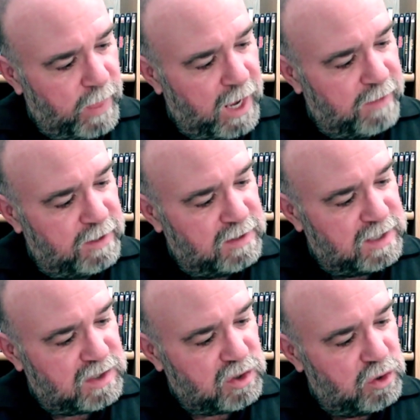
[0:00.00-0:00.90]
And then
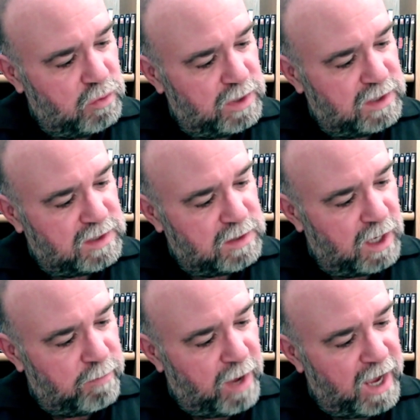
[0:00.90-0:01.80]
disc two is
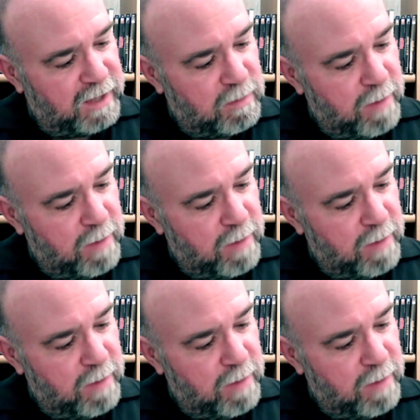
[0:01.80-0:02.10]
Behind the